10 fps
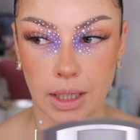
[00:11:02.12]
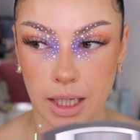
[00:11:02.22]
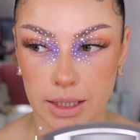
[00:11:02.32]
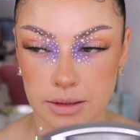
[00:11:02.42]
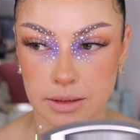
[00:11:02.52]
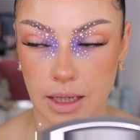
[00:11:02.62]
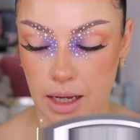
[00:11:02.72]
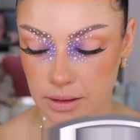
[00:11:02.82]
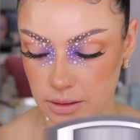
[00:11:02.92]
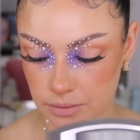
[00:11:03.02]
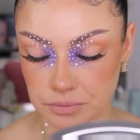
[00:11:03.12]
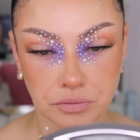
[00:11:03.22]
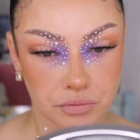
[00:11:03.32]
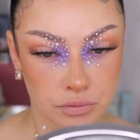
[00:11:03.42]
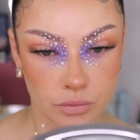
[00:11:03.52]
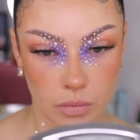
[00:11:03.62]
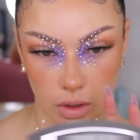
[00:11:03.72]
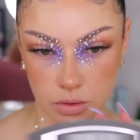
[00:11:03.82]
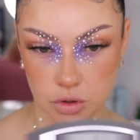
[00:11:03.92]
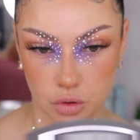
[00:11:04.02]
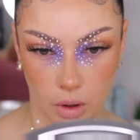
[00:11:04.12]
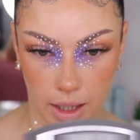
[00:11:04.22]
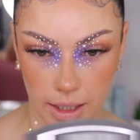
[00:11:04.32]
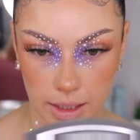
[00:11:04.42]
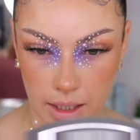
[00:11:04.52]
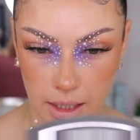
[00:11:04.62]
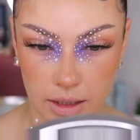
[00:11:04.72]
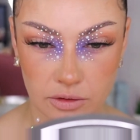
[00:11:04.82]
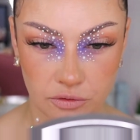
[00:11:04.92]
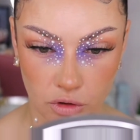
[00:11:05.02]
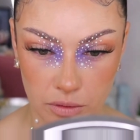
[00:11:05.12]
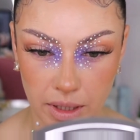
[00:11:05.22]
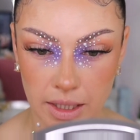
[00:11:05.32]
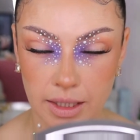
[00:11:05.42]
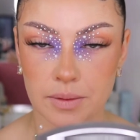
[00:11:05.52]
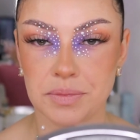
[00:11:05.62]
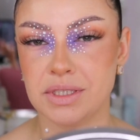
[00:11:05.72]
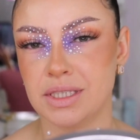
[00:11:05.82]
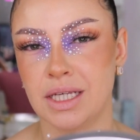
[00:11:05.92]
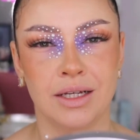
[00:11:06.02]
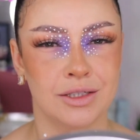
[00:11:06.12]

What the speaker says: let that dry, and for my lips,